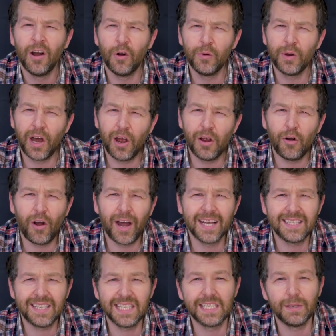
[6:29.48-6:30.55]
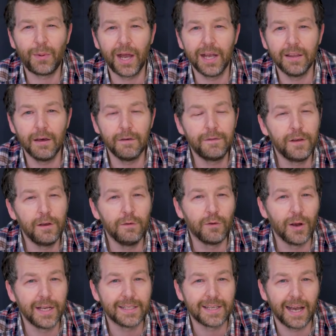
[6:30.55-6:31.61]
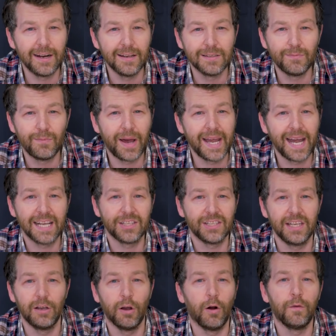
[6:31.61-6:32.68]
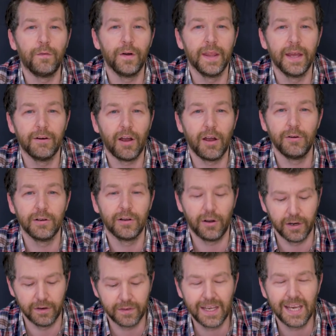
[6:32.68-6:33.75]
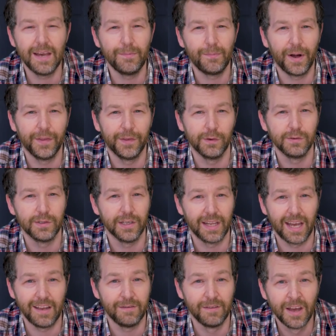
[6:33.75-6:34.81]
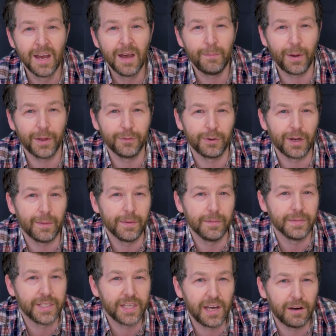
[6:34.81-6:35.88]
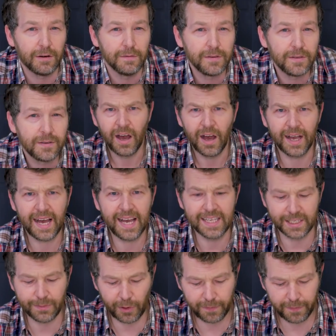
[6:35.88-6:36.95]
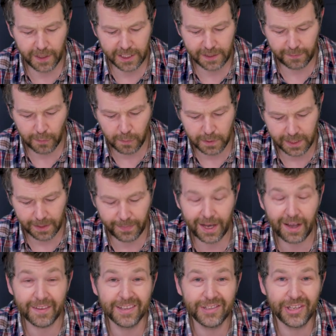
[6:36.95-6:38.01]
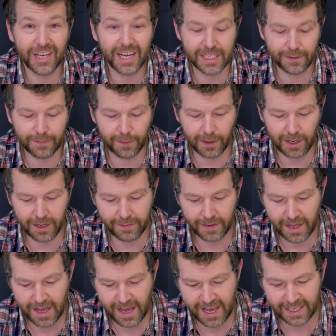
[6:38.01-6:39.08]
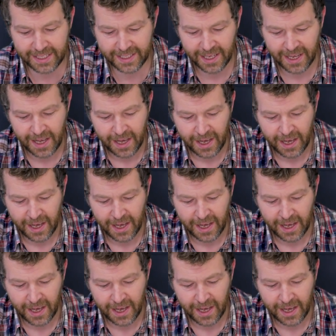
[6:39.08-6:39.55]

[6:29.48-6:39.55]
although I anticipate that a few retailers may actually offer their own kind of kit bundles that they've bundled up themselves. Okay, so my first thoughts about the GH5S.